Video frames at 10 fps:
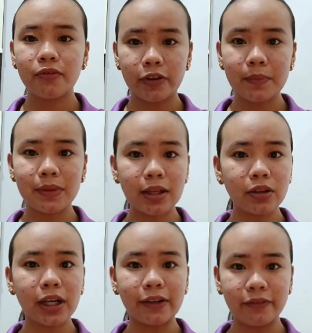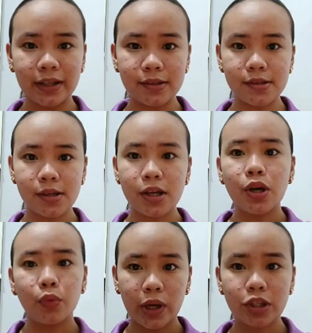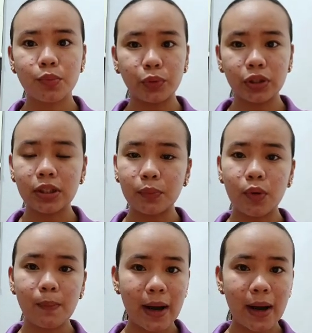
firm Ticknor and Fields, which put the book